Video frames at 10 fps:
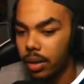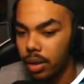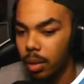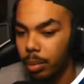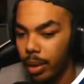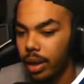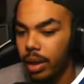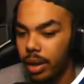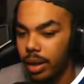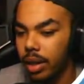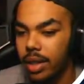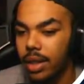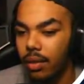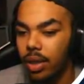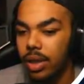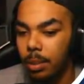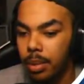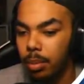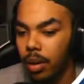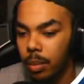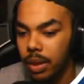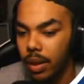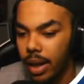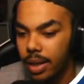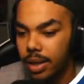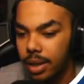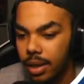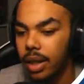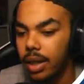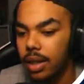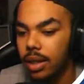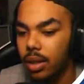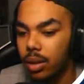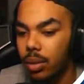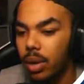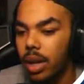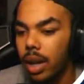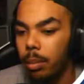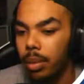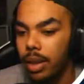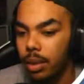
start breaking here, see footsteps above me, so I instantly get this loot and place the